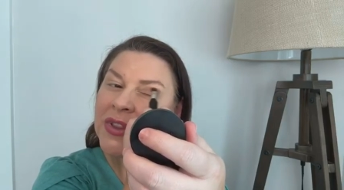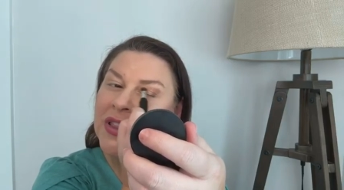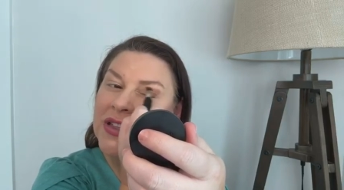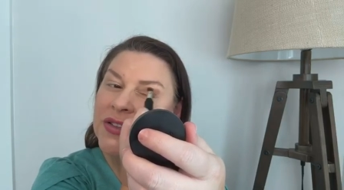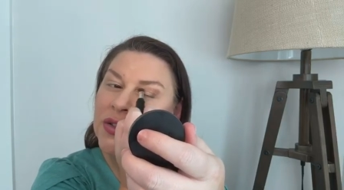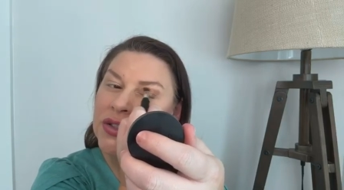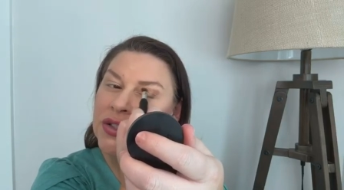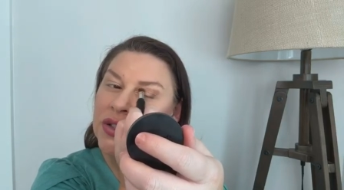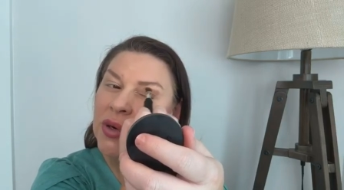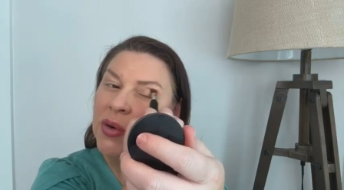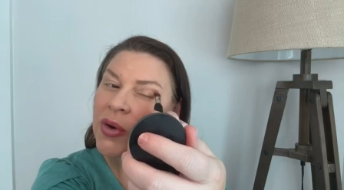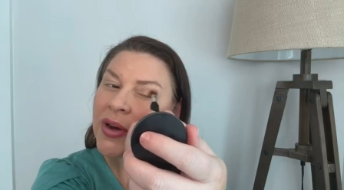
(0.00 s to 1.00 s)
But these are
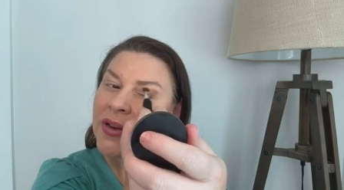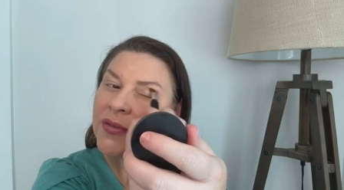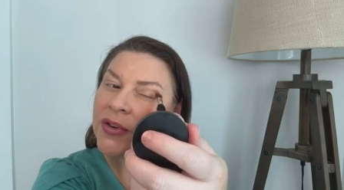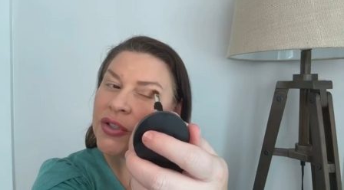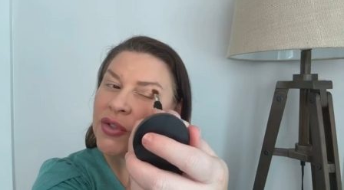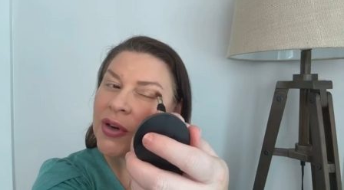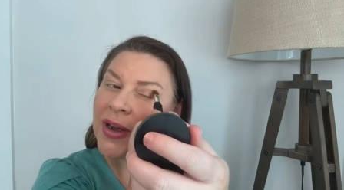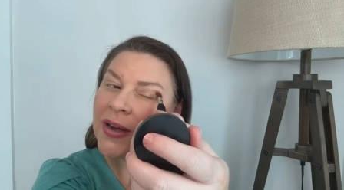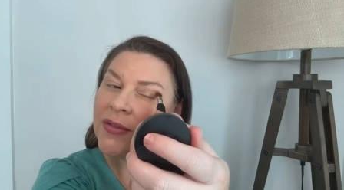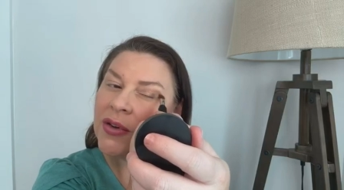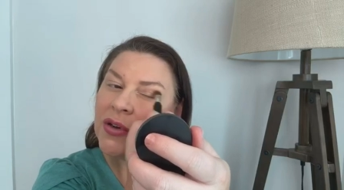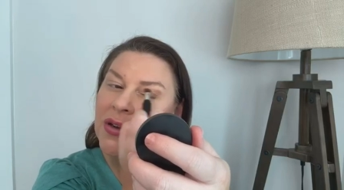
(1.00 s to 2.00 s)
so great for
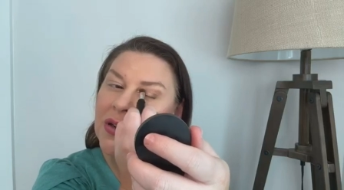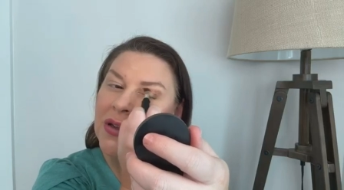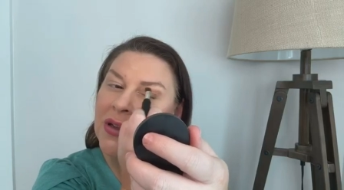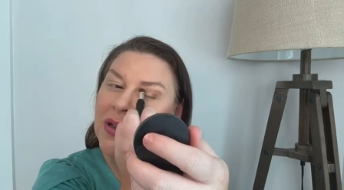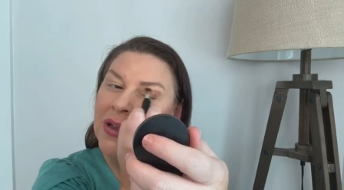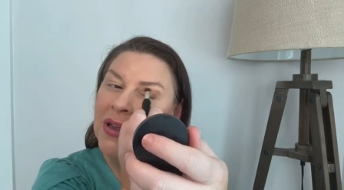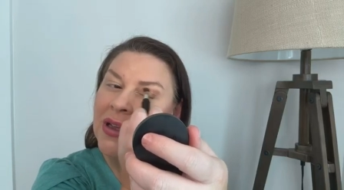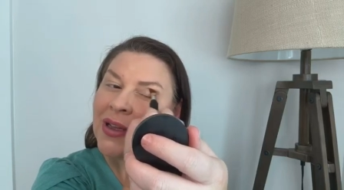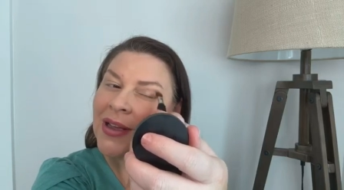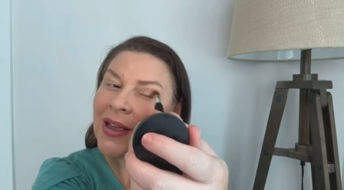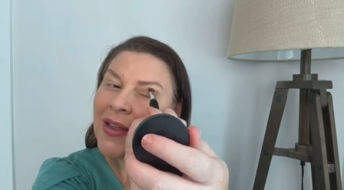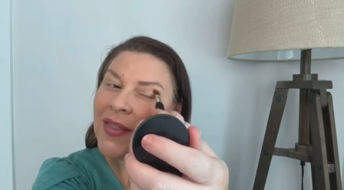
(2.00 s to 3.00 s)
travel
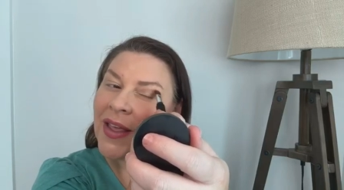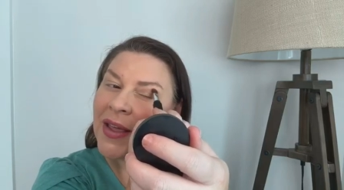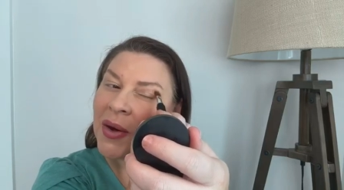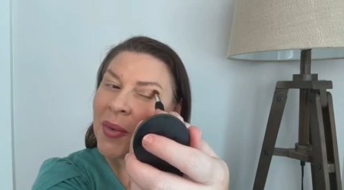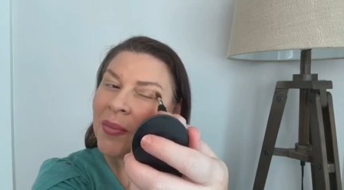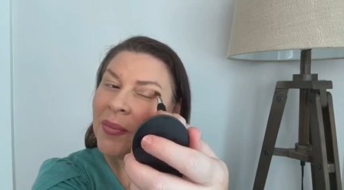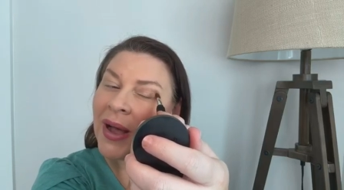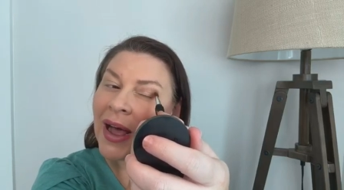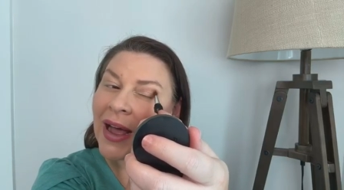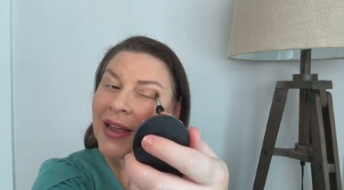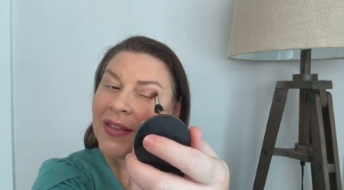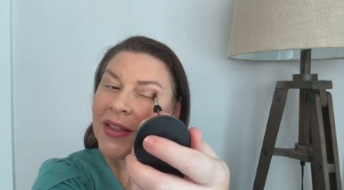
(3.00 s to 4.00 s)
and they are
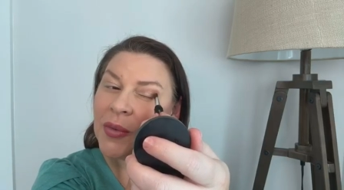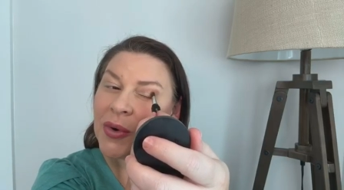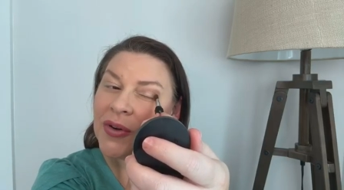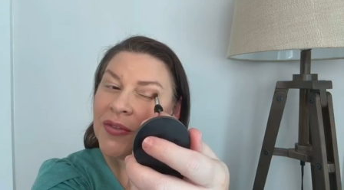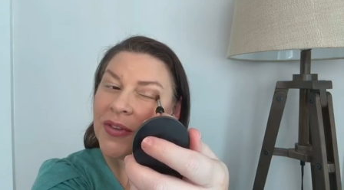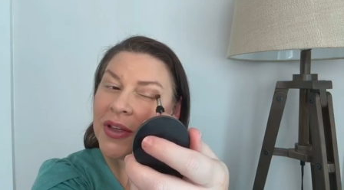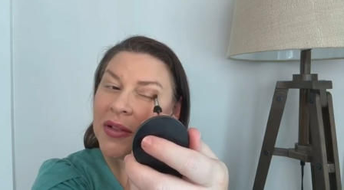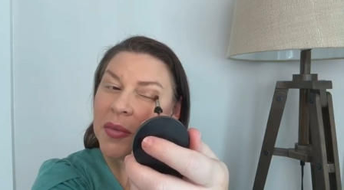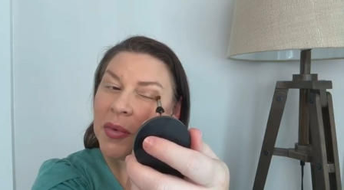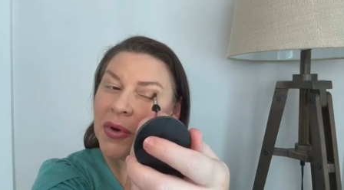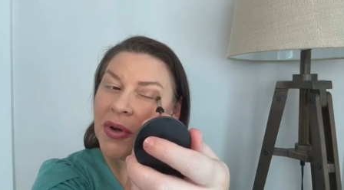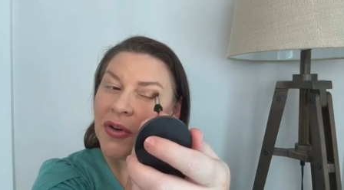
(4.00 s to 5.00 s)
back. They were
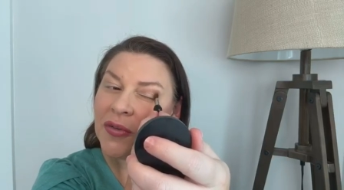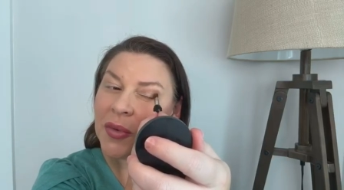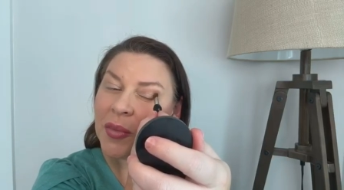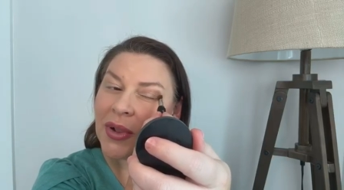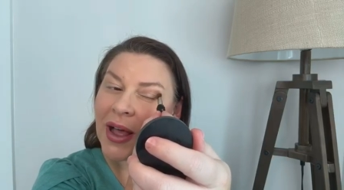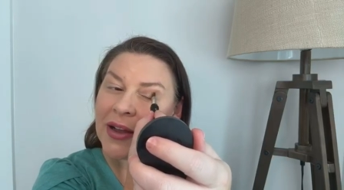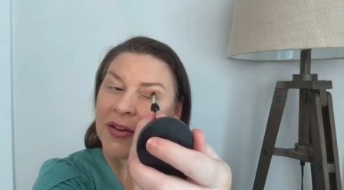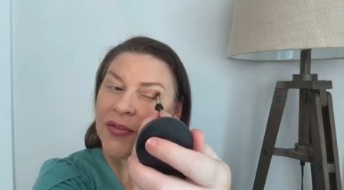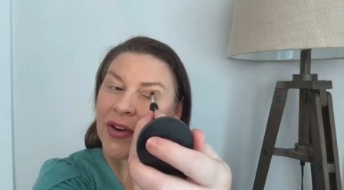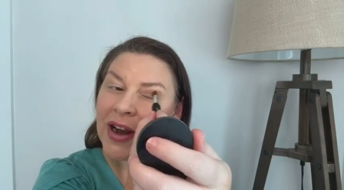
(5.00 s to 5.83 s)
available over Black